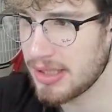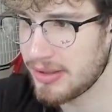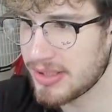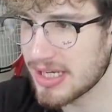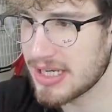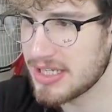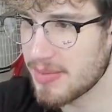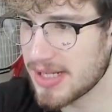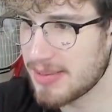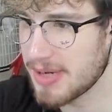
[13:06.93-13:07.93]
That looks like he's
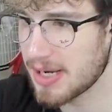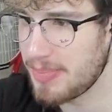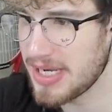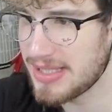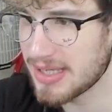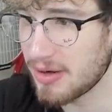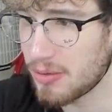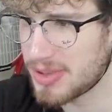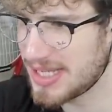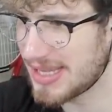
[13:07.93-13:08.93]
about to make a pizza.
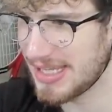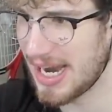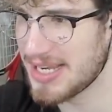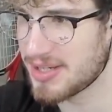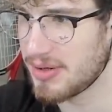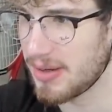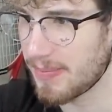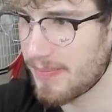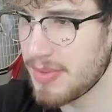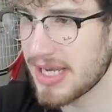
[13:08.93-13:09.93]
Or is that the ice
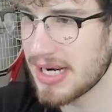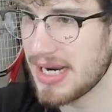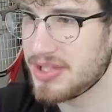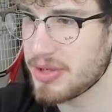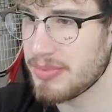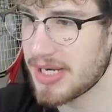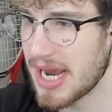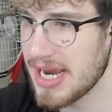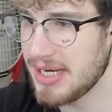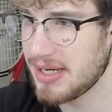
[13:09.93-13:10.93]
cream? He's making ice cream
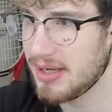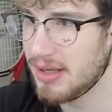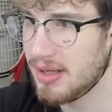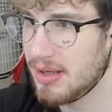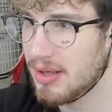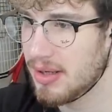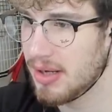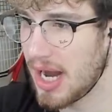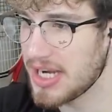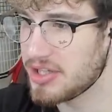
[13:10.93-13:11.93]
cake?
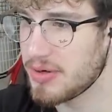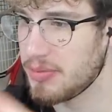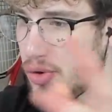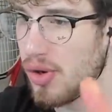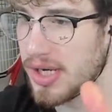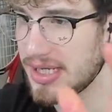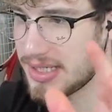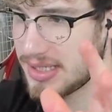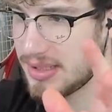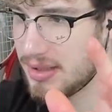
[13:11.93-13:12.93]
Ice cream
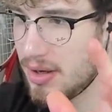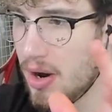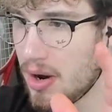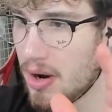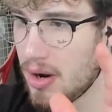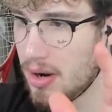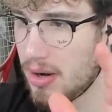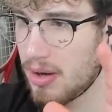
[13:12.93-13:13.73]
cookies. Oh.